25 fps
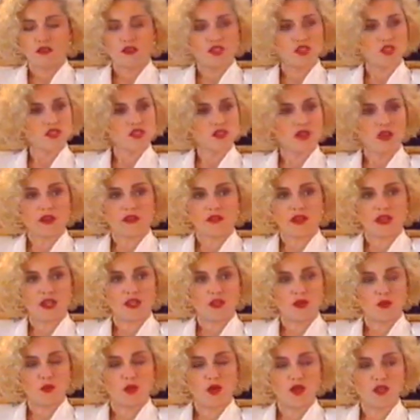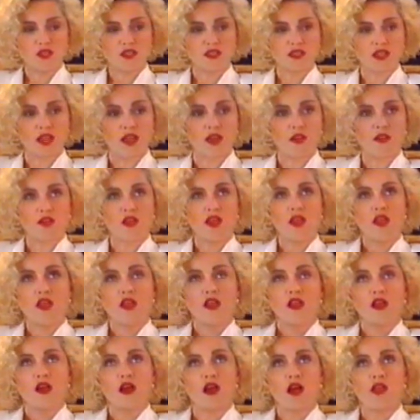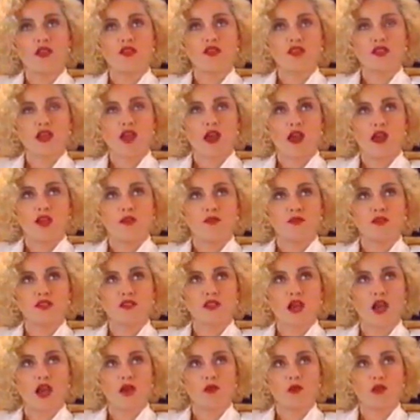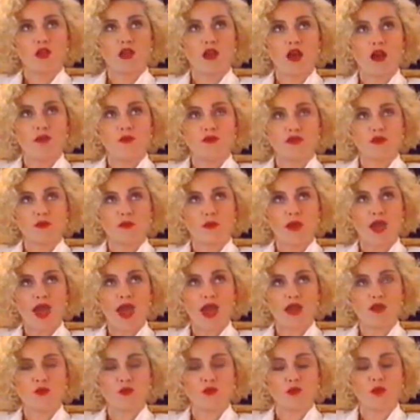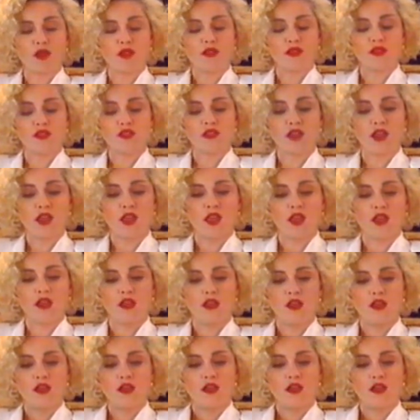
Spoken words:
start writing the words down. Other times I will come to Pat with an